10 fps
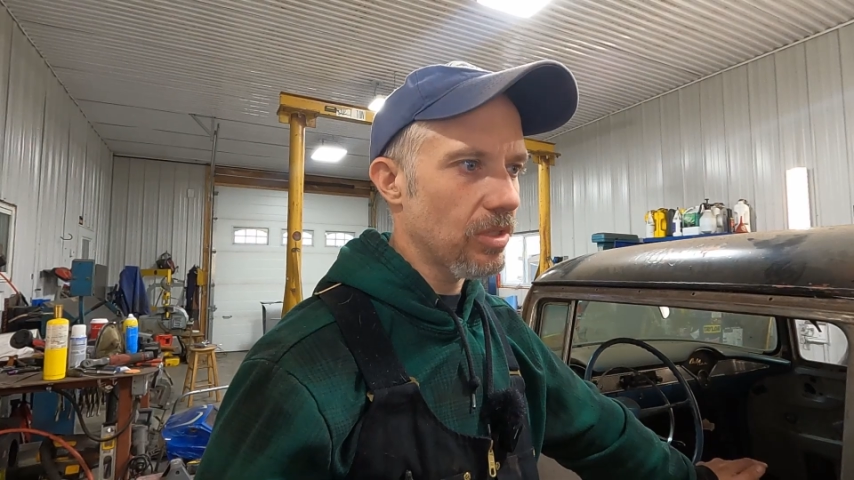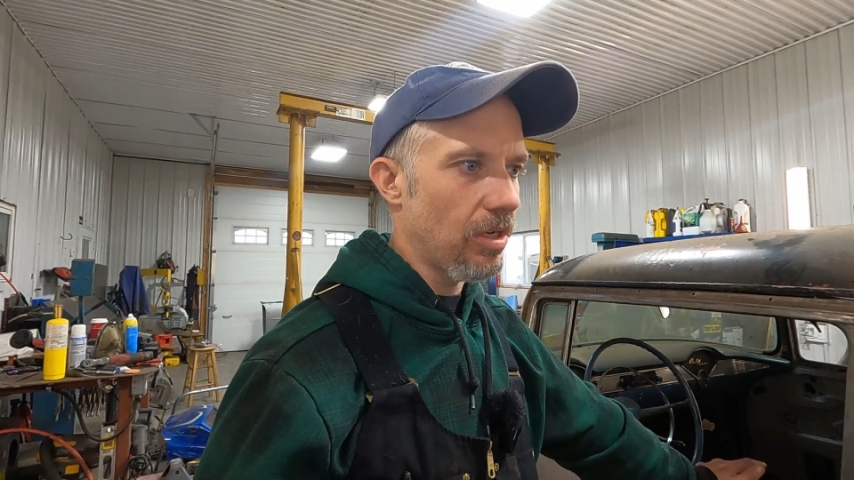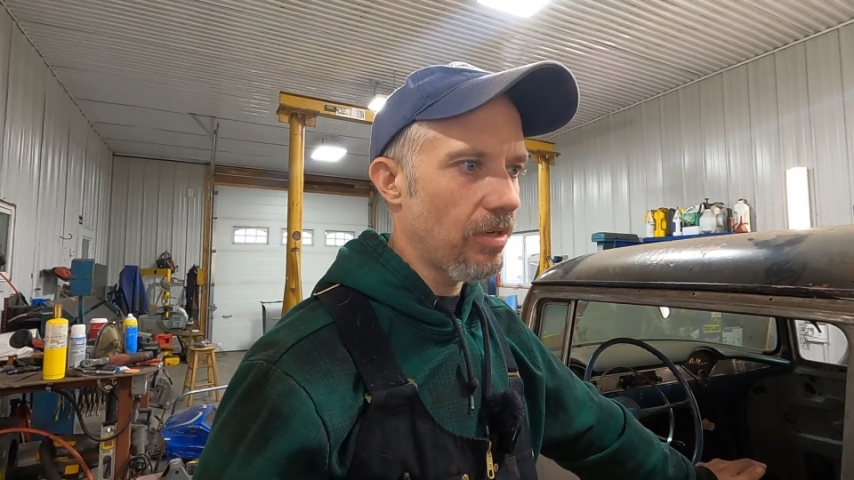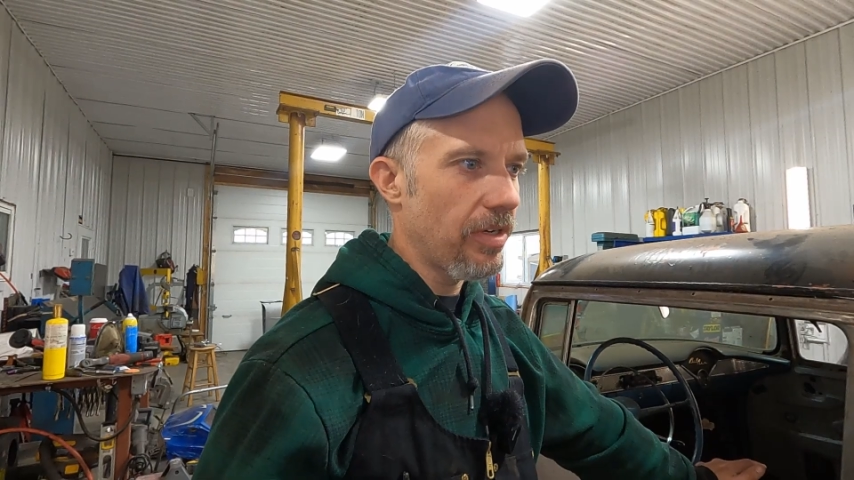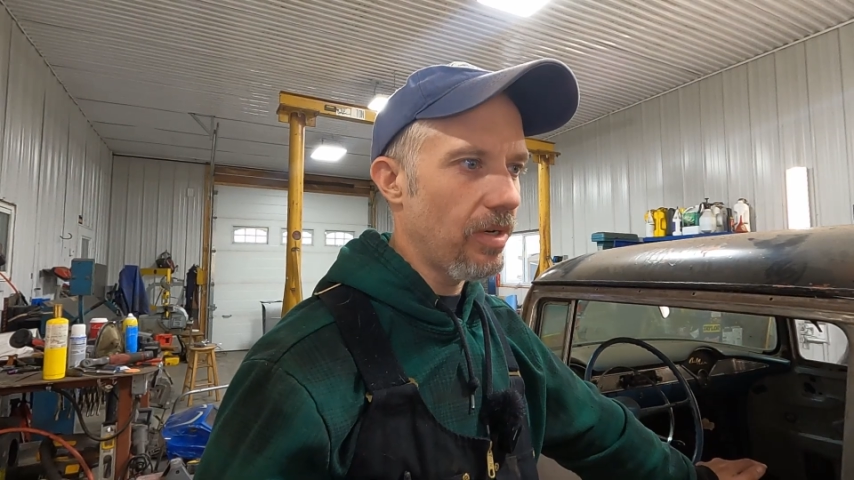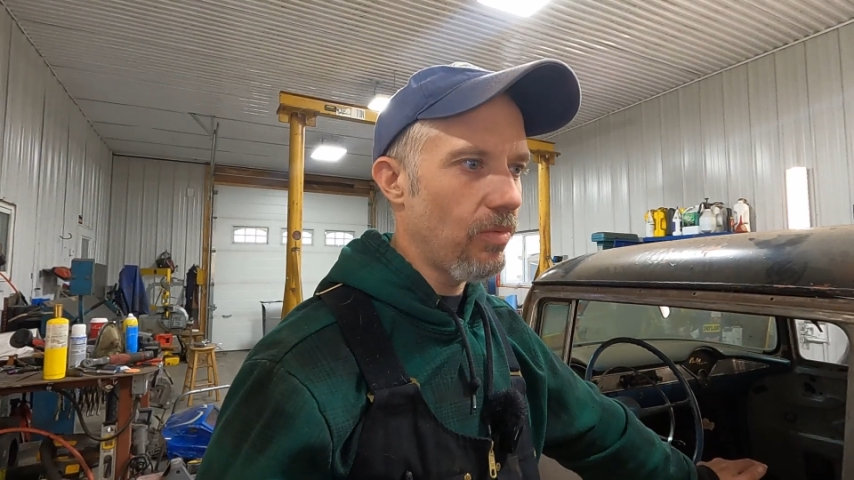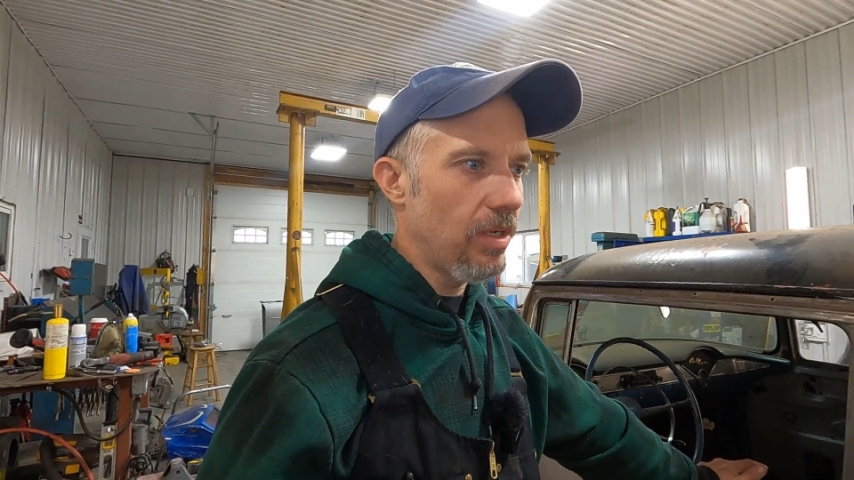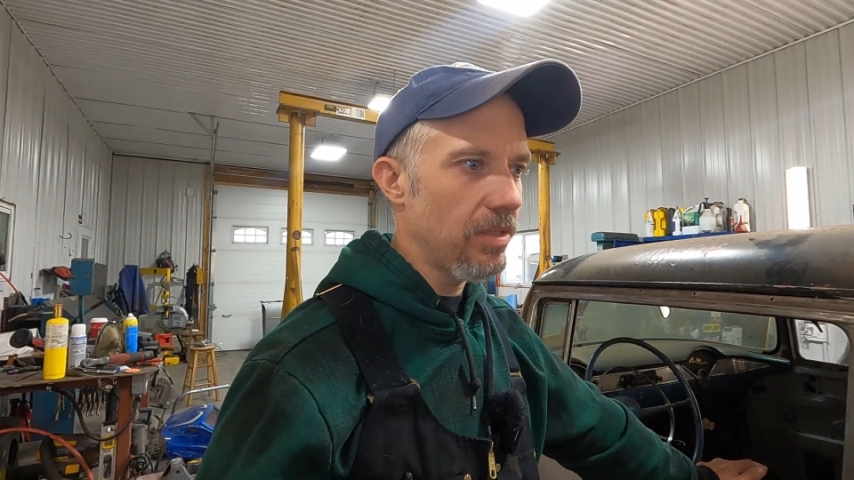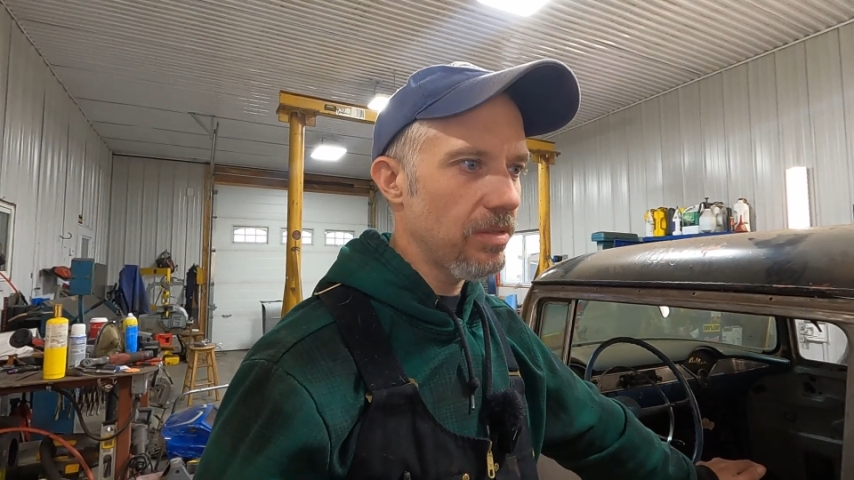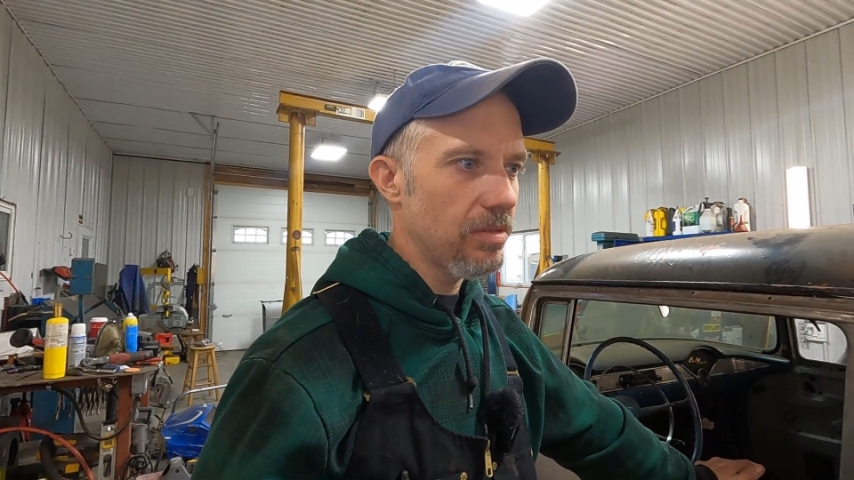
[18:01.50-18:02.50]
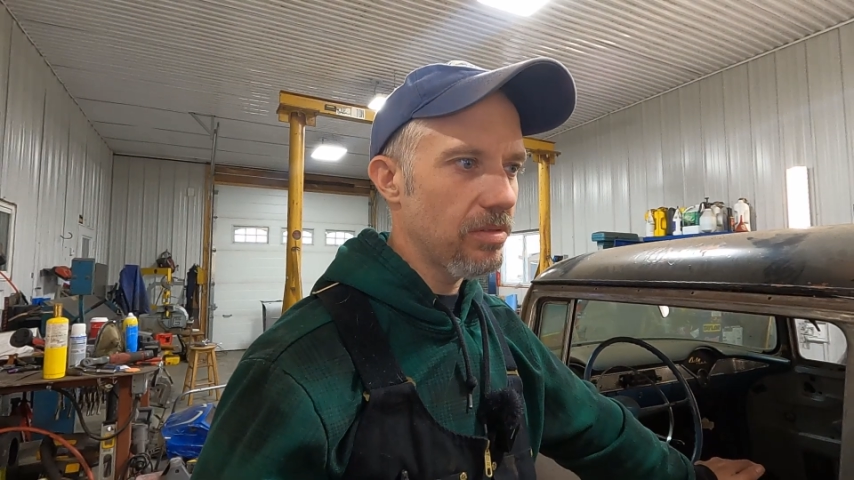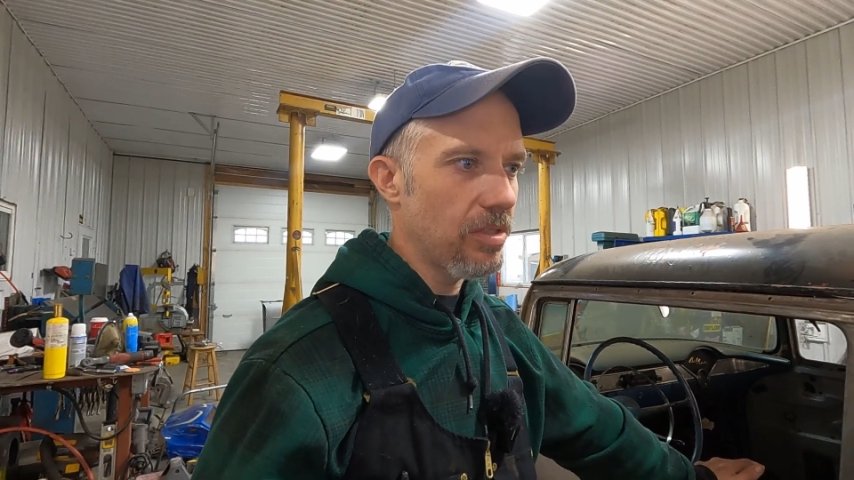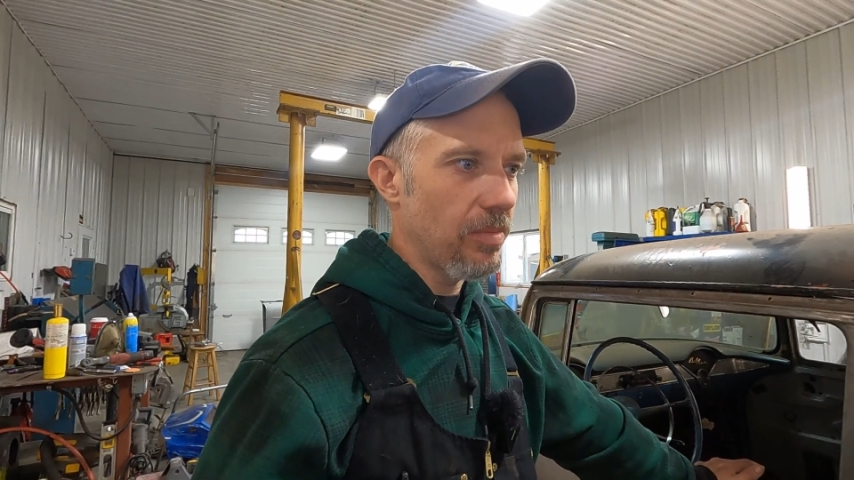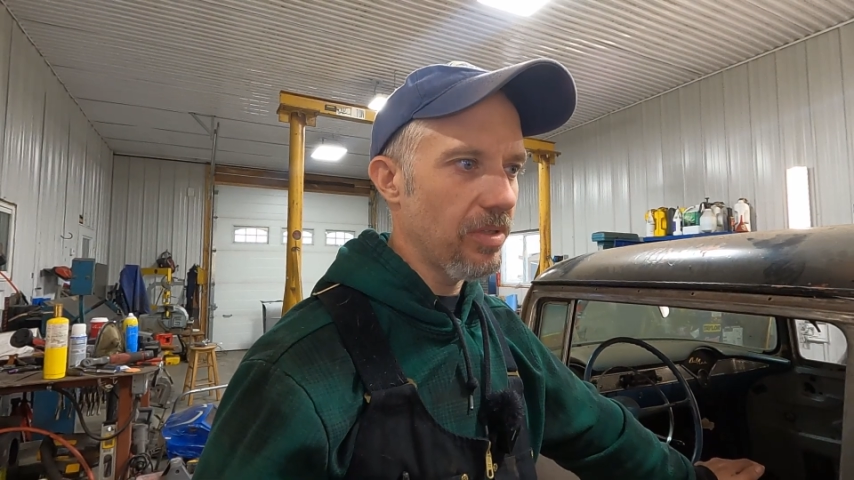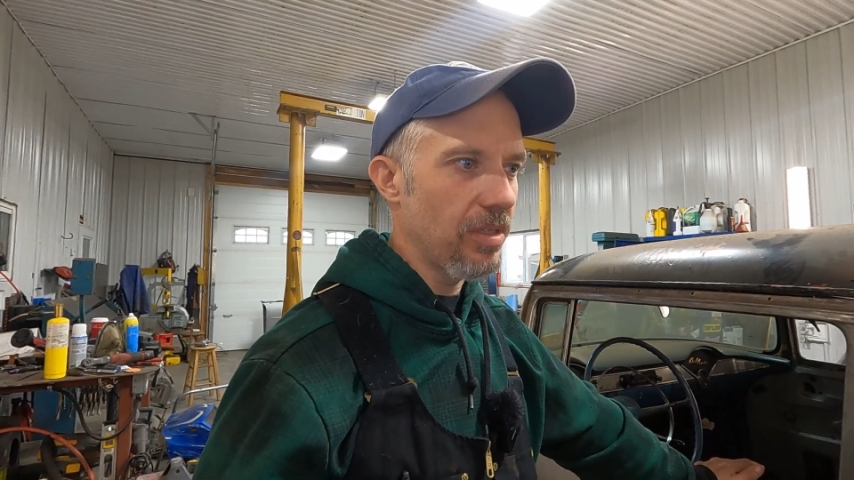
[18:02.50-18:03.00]
car that I want,
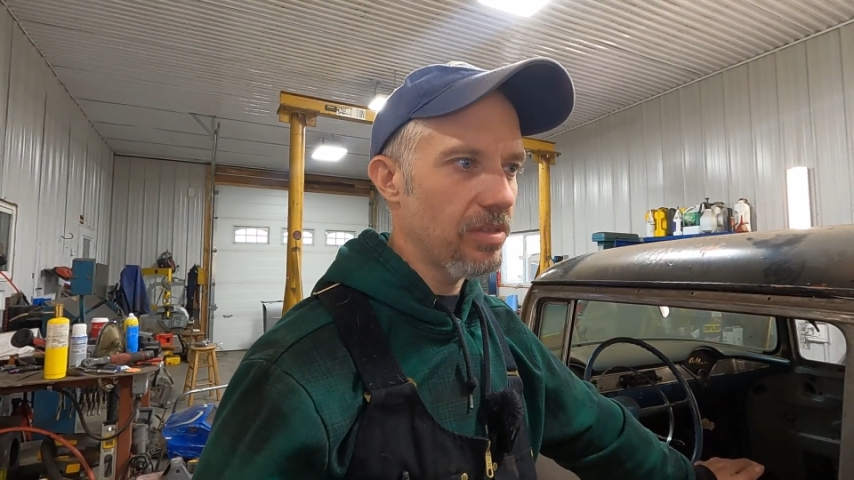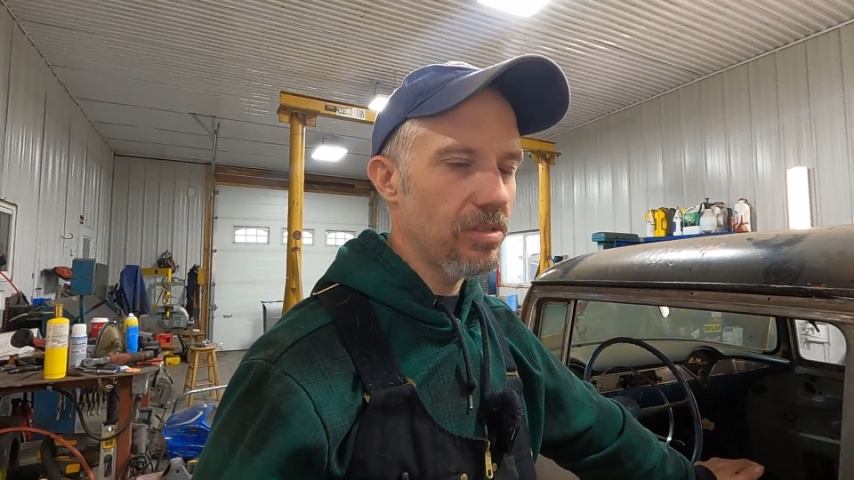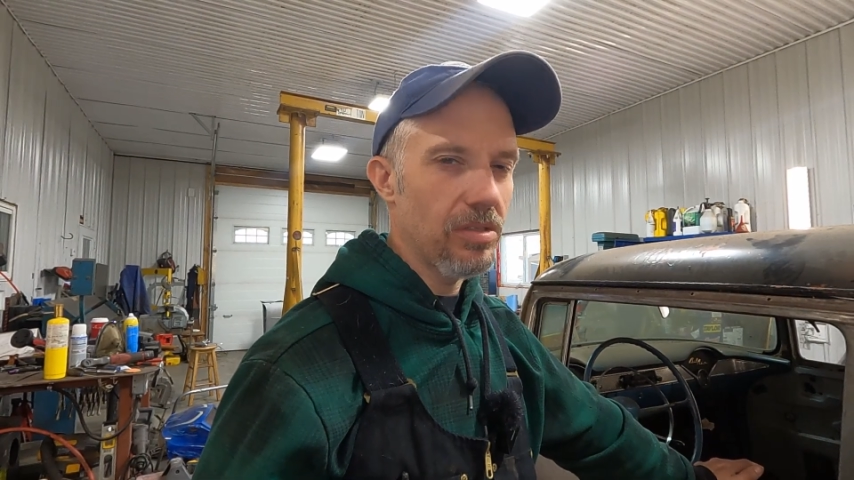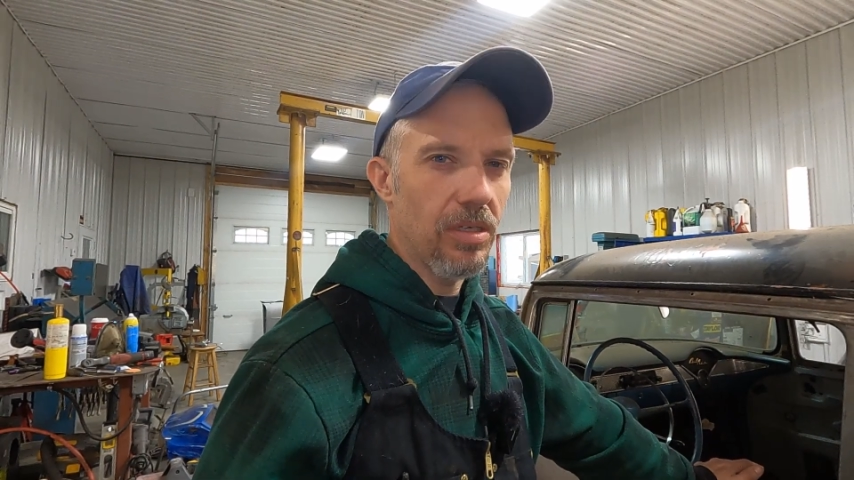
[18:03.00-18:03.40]
something that's